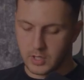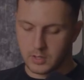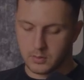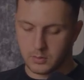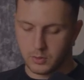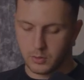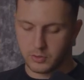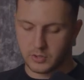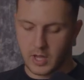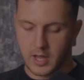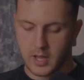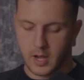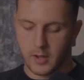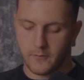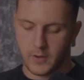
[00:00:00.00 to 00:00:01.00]
and use
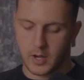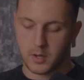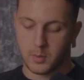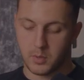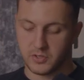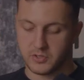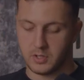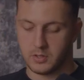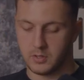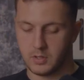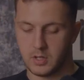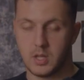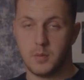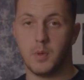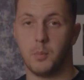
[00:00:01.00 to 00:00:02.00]
AI variables in
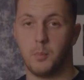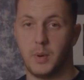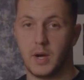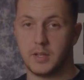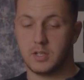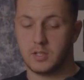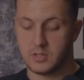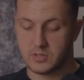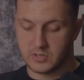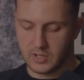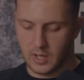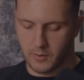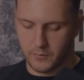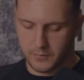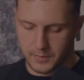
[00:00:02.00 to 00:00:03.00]
the email body
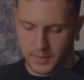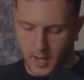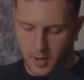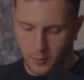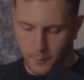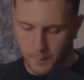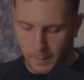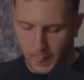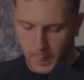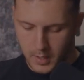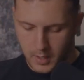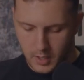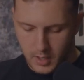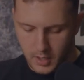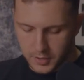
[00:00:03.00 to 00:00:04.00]
itself. Now,
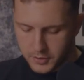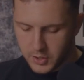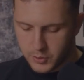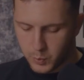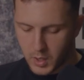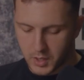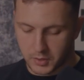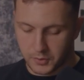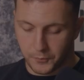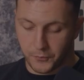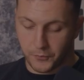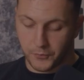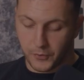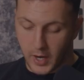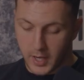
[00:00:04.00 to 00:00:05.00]
this worked
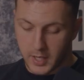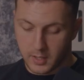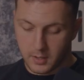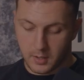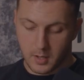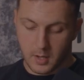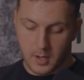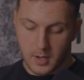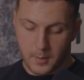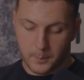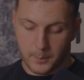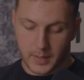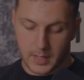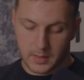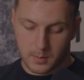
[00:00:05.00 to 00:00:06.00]
fine,
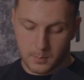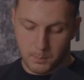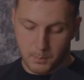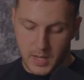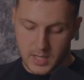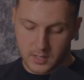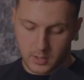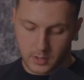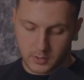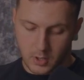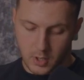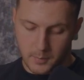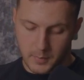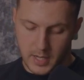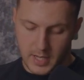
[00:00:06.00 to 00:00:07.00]
but
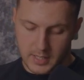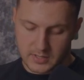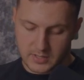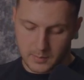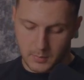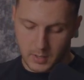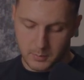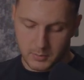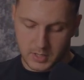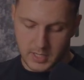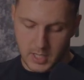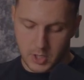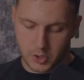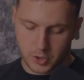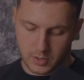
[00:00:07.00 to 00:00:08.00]
make.com had some
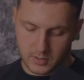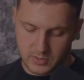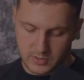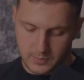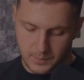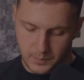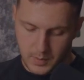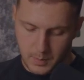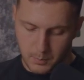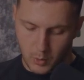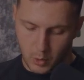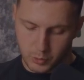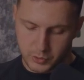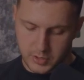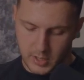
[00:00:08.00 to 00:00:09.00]
limitations.
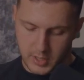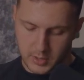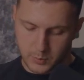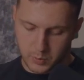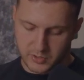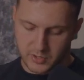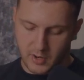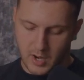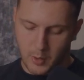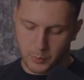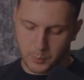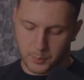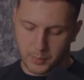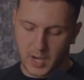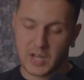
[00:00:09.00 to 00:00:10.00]
Mostly it was
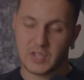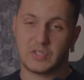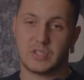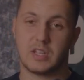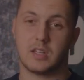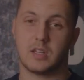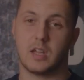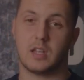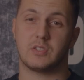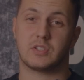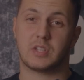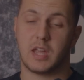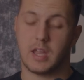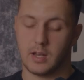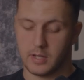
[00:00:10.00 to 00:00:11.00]
around pricing and
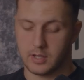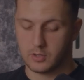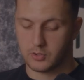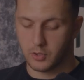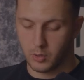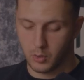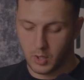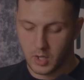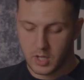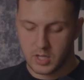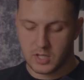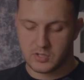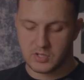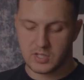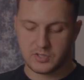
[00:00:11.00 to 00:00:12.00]
scaling. So
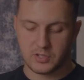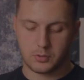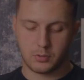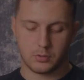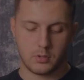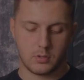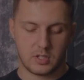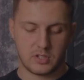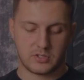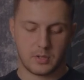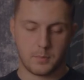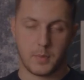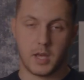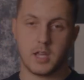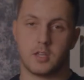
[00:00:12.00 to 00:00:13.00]
it's easy to do this
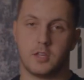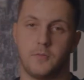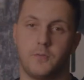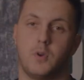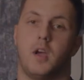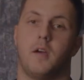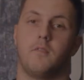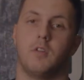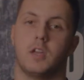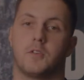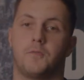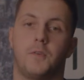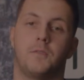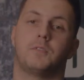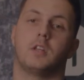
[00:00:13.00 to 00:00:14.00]
in Make if you have
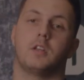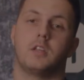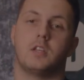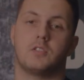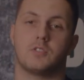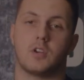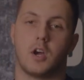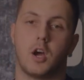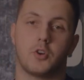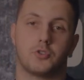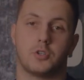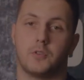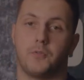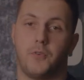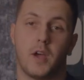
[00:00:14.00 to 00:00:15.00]
like 50 leads,
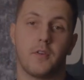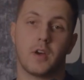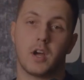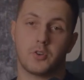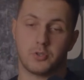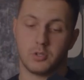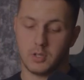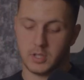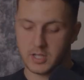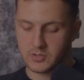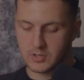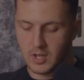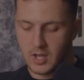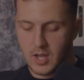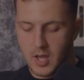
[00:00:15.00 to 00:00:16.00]
100, 500
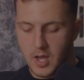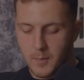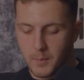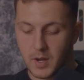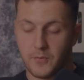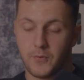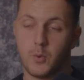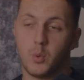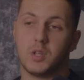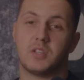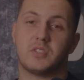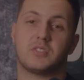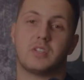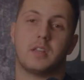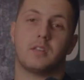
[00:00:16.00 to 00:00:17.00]
leads. But if you want
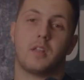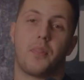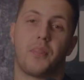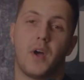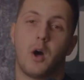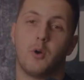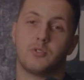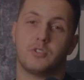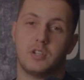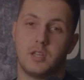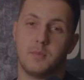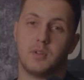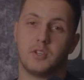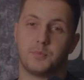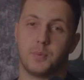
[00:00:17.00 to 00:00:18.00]
to send 1,000
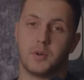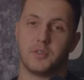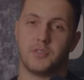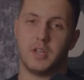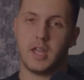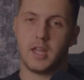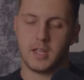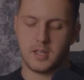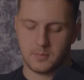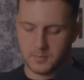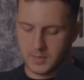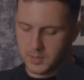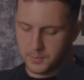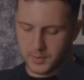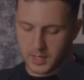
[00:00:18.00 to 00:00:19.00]
emails per
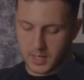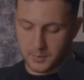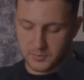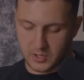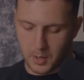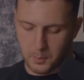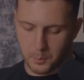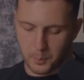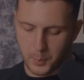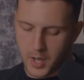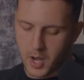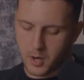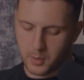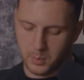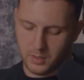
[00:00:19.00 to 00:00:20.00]
day, it becomes
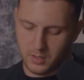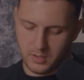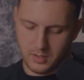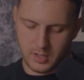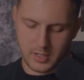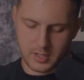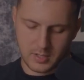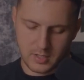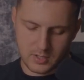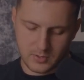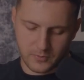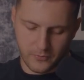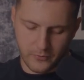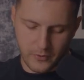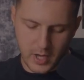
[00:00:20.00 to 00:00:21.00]
unbearable. Like
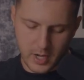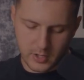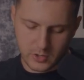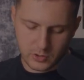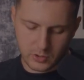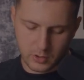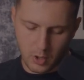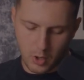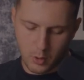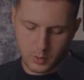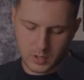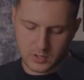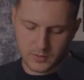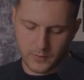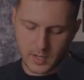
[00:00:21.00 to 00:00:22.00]
it's very slow,
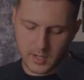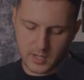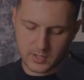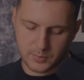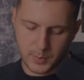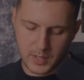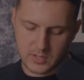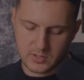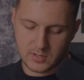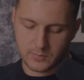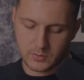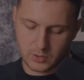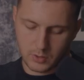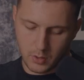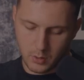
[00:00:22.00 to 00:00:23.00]
it's very
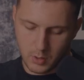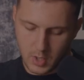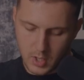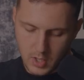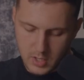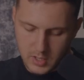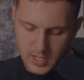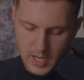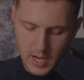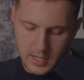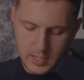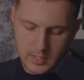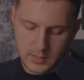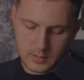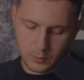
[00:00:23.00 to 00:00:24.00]
expensive. So yeah, I
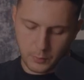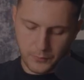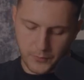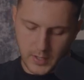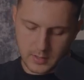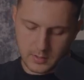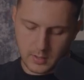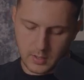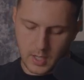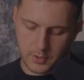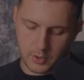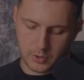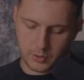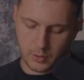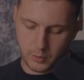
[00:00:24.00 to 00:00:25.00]
needed to find
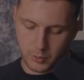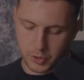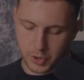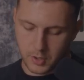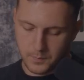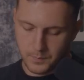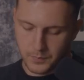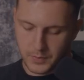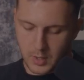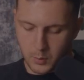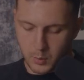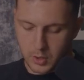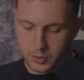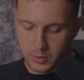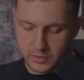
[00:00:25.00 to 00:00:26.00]
another solution,
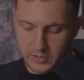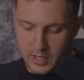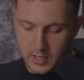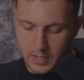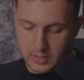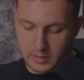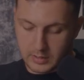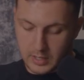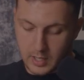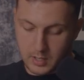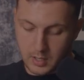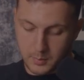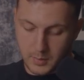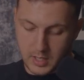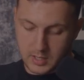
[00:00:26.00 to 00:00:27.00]
which was N8N
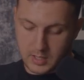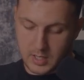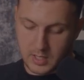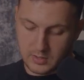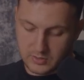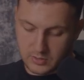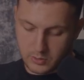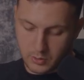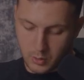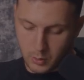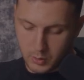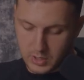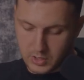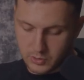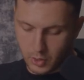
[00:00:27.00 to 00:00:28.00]
in my case.
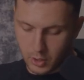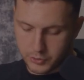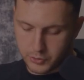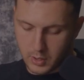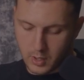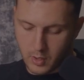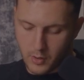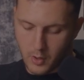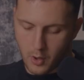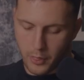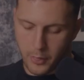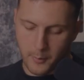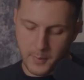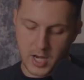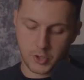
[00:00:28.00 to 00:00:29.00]
So it's also an
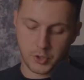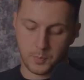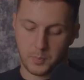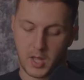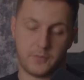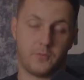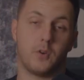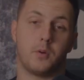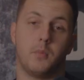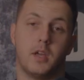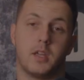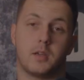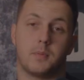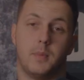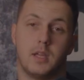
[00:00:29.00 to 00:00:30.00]
automation platform
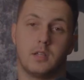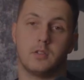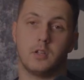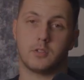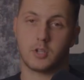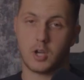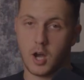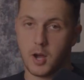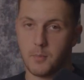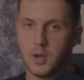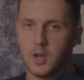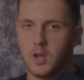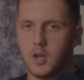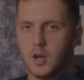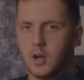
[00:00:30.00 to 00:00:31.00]
like Make.com,
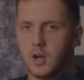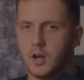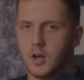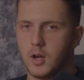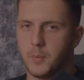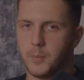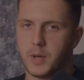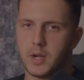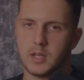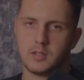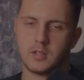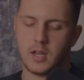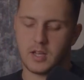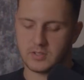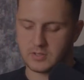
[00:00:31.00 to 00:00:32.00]
but
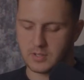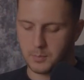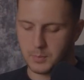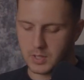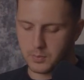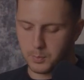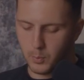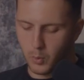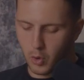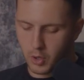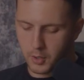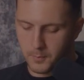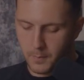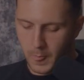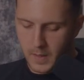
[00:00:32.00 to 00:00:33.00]
it has a bit
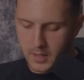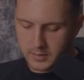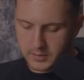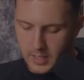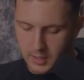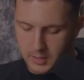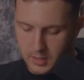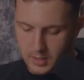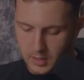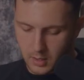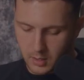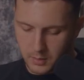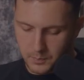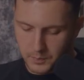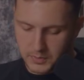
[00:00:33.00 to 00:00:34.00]
more
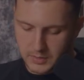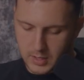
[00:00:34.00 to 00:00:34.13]
technical